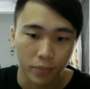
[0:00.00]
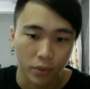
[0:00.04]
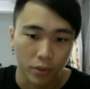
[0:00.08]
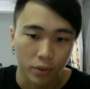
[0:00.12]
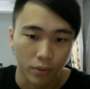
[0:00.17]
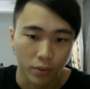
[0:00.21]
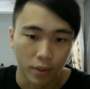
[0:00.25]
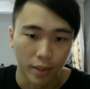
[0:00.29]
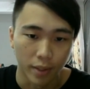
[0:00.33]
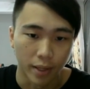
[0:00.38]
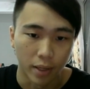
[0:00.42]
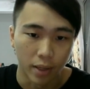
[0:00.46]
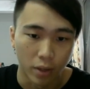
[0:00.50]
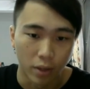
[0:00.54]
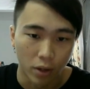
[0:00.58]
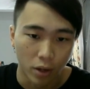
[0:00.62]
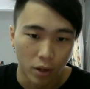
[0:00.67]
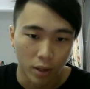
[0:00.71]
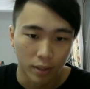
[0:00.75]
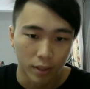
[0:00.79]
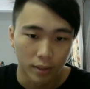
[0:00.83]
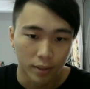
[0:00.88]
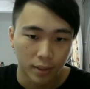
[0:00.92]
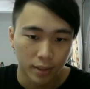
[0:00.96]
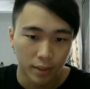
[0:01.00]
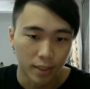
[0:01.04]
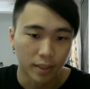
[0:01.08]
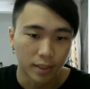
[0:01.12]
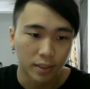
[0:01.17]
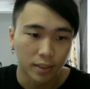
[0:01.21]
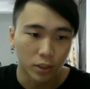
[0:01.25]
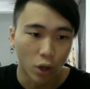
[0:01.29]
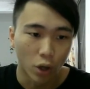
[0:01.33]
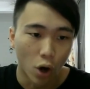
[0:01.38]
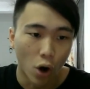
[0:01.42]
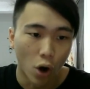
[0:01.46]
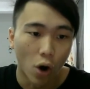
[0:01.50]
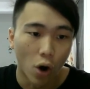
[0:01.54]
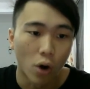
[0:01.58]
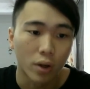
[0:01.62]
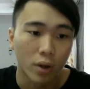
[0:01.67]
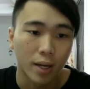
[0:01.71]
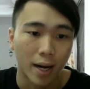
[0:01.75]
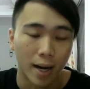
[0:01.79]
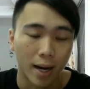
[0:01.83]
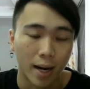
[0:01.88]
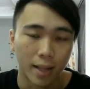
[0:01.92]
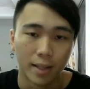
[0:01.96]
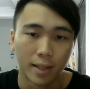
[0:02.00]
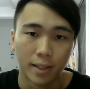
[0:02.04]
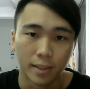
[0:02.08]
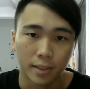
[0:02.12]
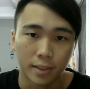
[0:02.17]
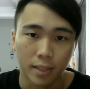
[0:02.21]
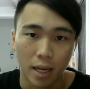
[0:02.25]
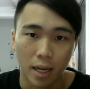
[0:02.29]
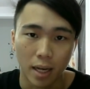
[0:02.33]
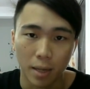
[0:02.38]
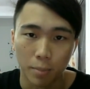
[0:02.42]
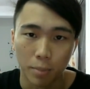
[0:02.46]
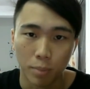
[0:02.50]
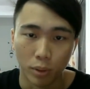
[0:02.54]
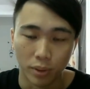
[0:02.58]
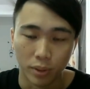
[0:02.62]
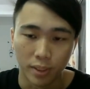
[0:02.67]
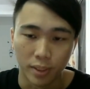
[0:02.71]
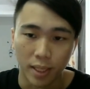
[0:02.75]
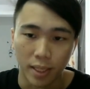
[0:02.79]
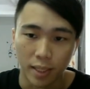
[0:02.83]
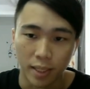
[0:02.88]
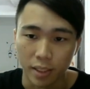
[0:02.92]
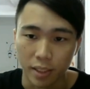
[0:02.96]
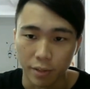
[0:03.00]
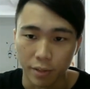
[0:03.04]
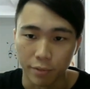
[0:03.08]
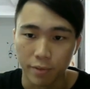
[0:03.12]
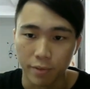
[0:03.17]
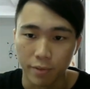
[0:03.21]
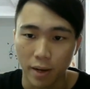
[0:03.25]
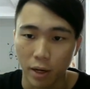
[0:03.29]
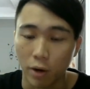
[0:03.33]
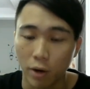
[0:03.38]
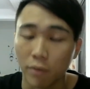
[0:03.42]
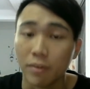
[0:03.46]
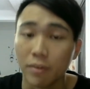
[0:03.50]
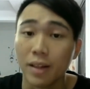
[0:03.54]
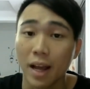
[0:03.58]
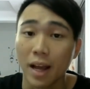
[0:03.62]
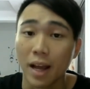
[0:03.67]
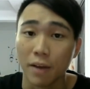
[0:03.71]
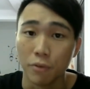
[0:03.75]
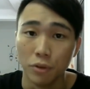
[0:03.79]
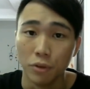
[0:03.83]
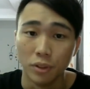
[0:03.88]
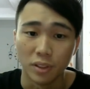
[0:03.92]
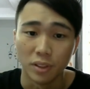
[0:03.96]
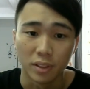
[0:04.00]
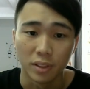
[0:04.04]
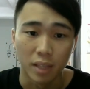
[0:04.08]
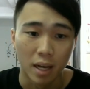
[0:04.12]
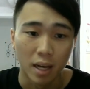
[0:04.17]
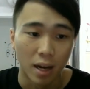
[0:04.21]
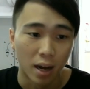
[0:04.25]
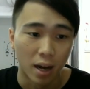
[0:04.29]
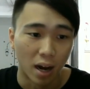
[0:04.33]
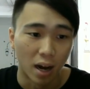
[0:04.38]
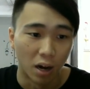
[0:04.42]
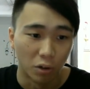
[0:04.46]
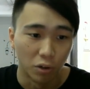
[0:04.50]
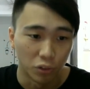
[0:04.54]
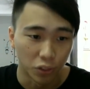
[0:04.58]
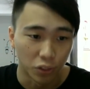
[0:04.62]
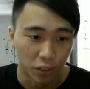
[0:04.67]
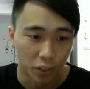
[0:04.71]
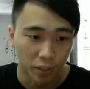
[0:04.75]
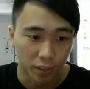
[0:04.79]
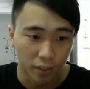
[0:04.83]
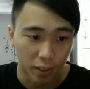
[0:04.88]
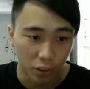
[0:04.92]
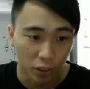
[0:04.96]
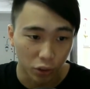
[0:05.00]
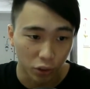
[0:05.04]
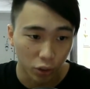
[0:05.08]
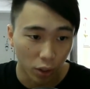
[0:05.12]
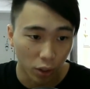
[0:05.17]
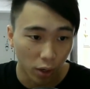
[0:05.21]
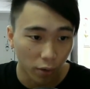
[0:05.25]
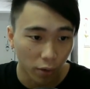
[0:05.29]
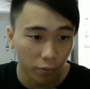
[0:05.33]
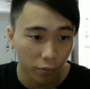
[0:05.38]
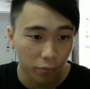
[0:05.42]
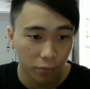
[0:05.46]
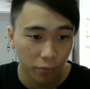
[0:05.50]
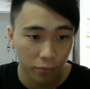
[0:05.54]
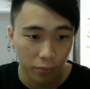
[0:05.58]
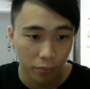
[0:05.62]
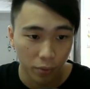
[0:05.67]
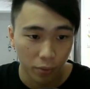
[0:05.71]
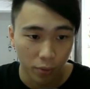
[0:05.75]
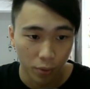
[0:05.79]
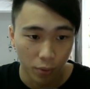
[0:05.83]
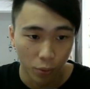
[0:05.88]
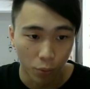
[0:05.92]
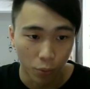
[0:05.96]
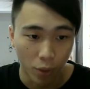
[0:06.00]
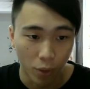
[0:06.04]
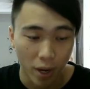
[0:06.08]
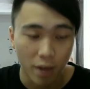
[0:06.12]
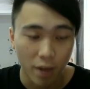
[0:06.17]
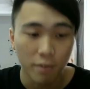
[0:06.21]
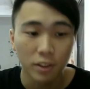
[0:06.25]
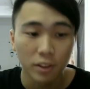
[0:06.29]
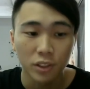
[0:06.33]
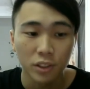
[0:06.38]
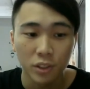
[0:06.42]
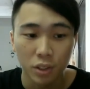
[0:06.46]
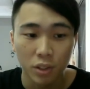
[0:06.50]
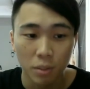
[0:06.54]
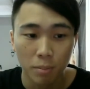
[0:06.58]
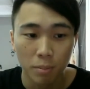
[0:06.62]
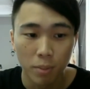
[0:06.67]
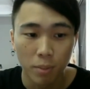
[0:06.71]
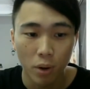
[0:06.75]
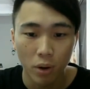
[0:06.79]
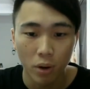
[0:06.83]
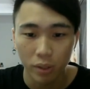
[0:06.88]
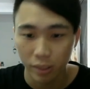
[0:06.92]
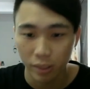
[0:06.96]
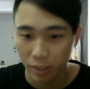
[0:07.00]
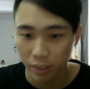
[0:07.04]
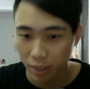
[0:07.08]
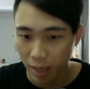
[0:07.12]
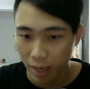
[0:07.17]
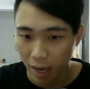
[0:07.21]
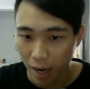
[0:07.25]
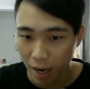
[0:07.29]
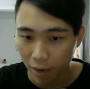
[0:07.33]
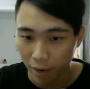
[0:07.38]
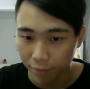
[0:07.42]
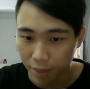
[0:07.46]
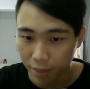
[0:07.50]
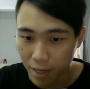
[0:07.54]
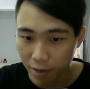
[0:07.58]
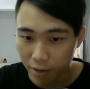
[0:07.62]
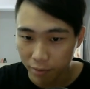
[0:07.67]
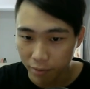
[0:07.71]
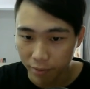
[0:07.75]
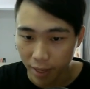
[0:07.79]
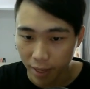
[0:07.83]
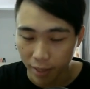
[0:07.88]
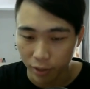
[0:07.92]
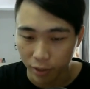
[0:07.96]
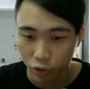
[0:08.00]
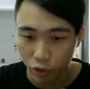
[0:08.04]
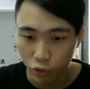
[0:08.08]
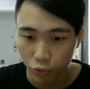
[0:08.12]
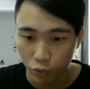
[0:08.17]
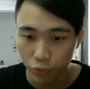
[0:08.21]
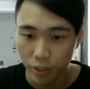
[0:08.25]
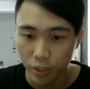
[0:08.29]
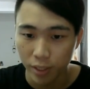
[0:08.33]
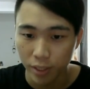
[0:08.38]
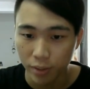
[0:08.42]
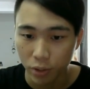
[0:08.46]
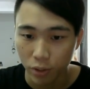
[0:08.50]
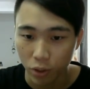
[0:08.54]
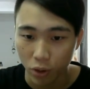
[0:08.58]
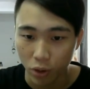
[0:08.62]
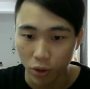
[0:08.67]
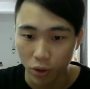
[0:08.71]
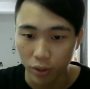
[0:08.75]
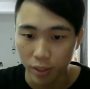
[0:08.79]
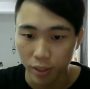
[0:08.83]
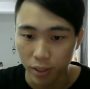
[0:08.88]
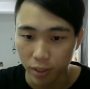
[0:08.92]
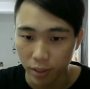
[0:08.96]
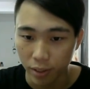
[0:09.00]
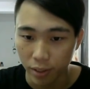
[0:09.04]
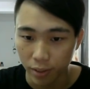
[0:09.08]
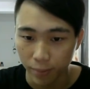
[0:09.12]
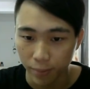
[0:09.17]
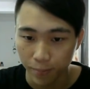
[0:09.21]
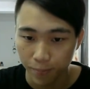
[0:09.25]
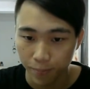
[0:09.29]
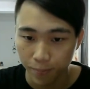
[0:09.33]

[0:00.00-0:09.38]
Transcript: right? That since all colors possess effect of light runes, I'll just dissolve whatever's on the board. I'll leave that corner